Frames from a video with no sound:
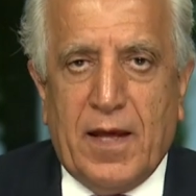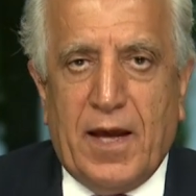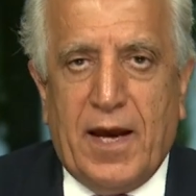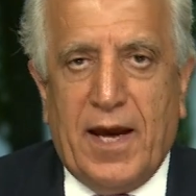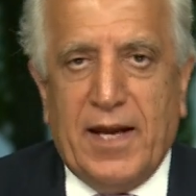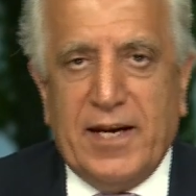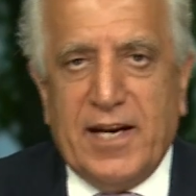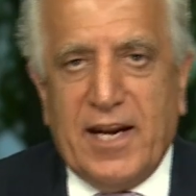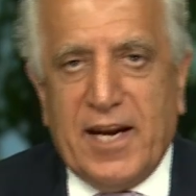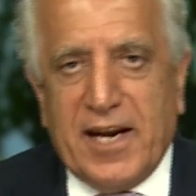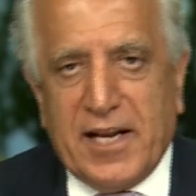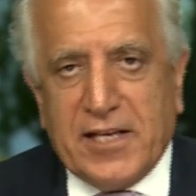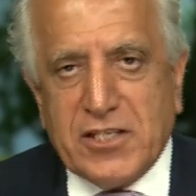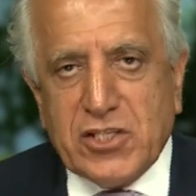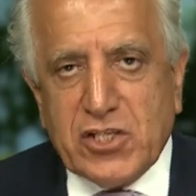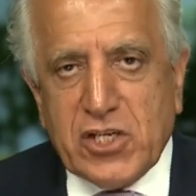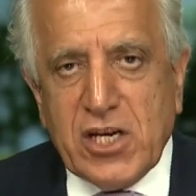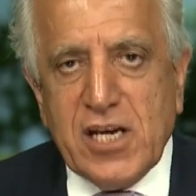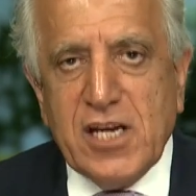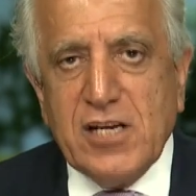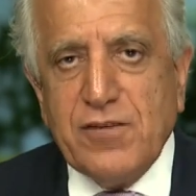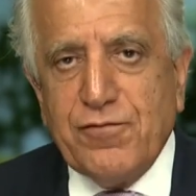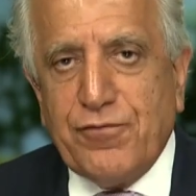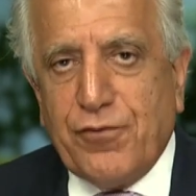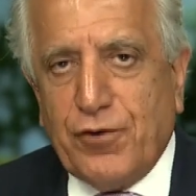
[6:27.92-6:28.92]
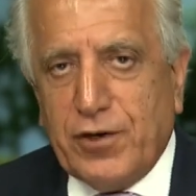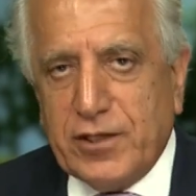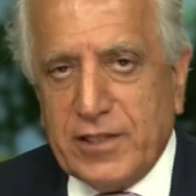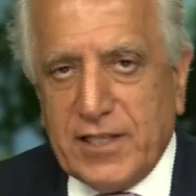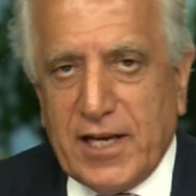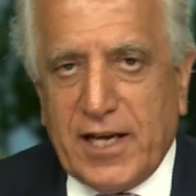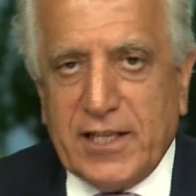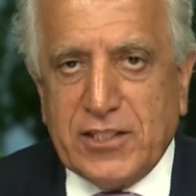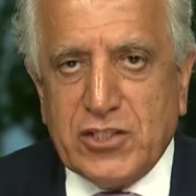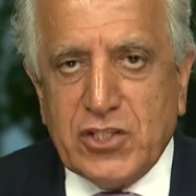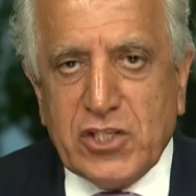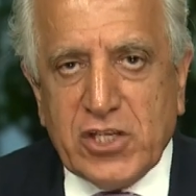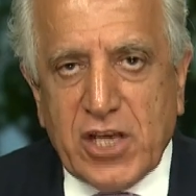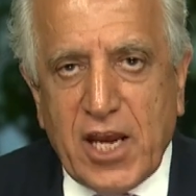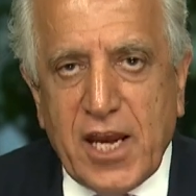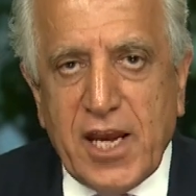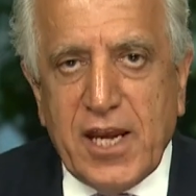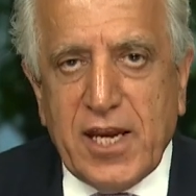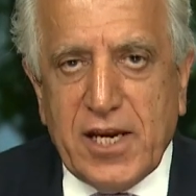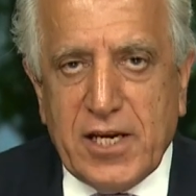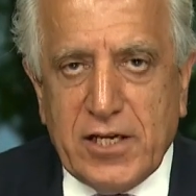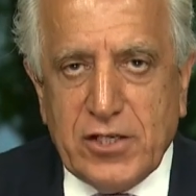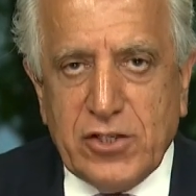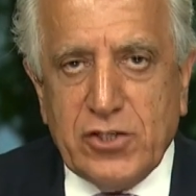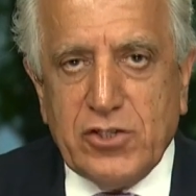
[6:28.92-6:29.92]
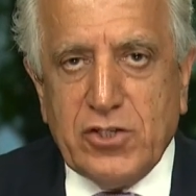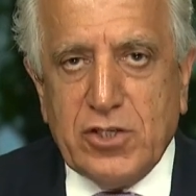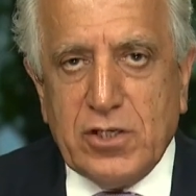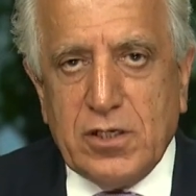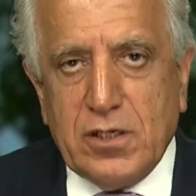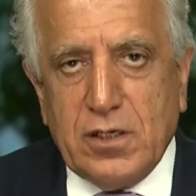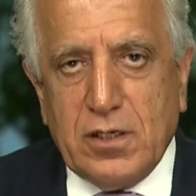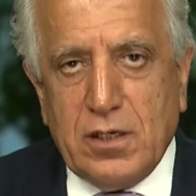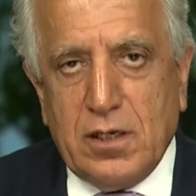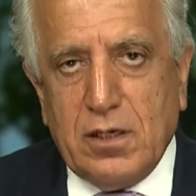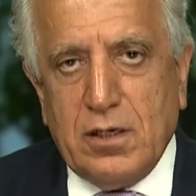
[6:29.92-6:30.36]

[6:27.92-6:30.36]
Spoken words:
And in exchange for that change,